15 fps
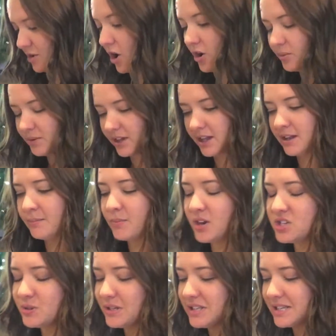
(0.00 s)
hoping, and by
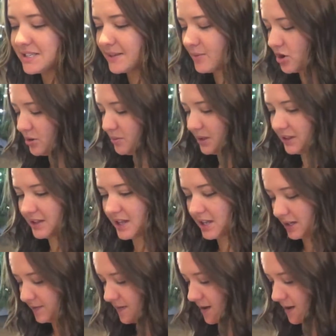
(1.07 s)
doing this I'm hoping that if